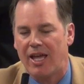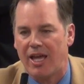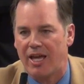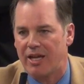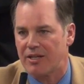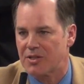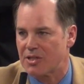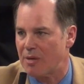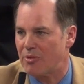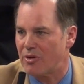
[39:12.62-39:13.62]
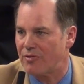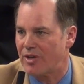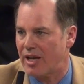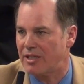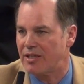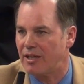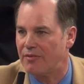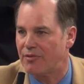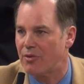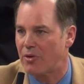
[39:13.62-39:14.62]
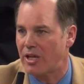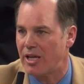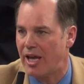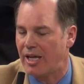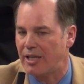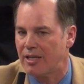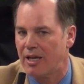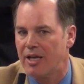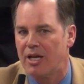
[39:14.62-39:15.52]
and summer of 1948.